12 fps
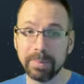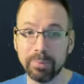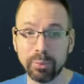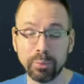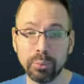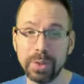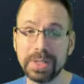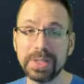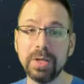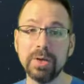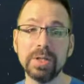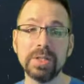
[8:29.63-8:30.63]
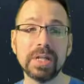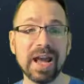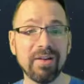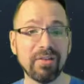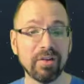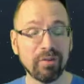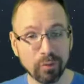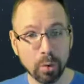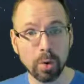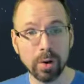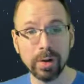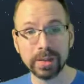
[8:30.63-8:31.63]
Pretty good to have a
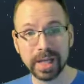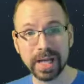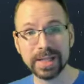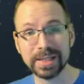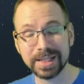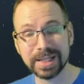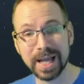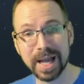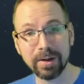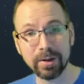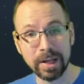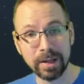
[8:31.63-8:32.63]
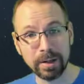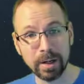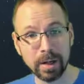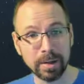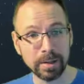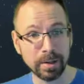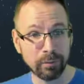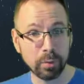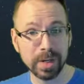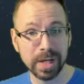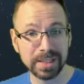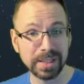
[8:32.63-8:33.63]
4 dice attack, uh, uh a 4
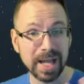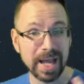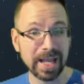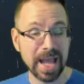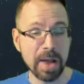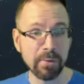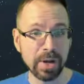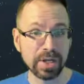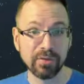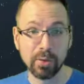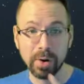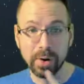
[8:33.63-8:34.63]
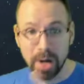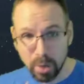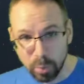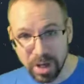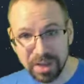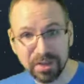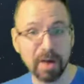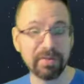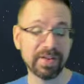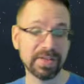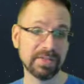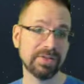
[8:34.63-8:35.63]
dice attack at range 4 with
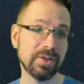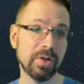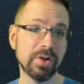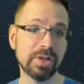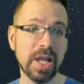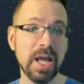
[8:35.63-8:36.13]
offensive surge